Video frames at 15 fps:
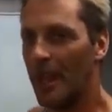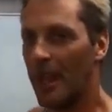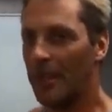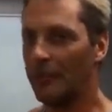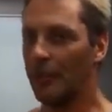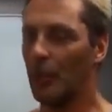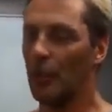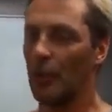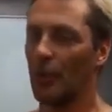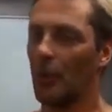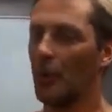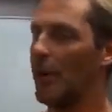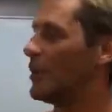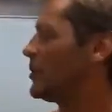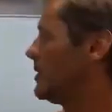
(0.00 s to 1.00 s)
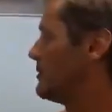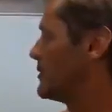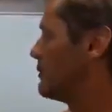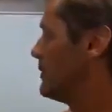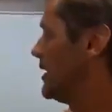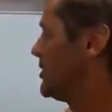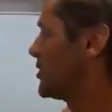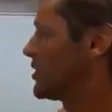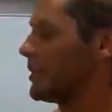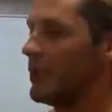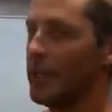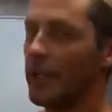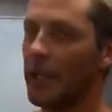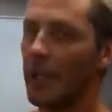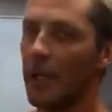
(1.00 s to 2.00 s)
And if you look at the way ships are
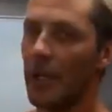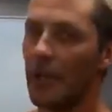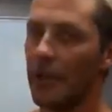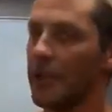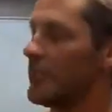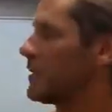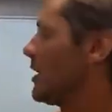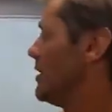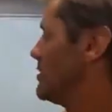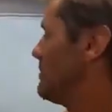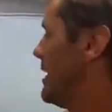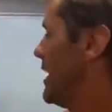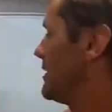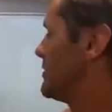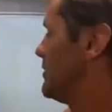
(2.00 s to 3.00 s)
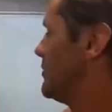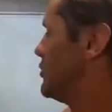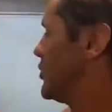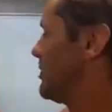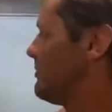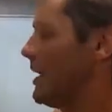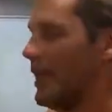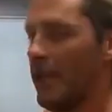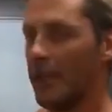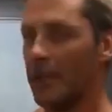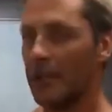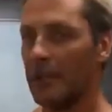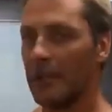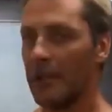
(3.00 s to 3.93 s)
registered, this goes back to Germanic